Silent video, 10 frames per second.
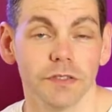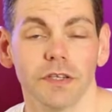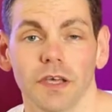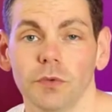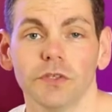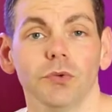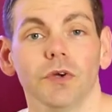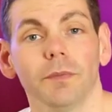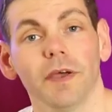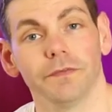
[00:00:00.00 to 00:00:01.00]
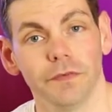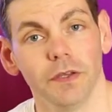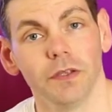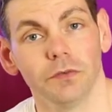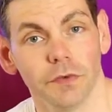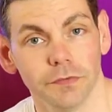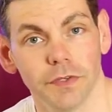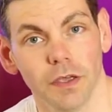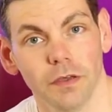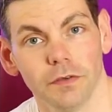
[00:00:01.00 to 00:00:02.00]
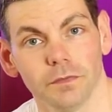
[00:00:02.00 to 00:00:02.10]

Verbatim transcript: and today we're talking about feeding the reef tank.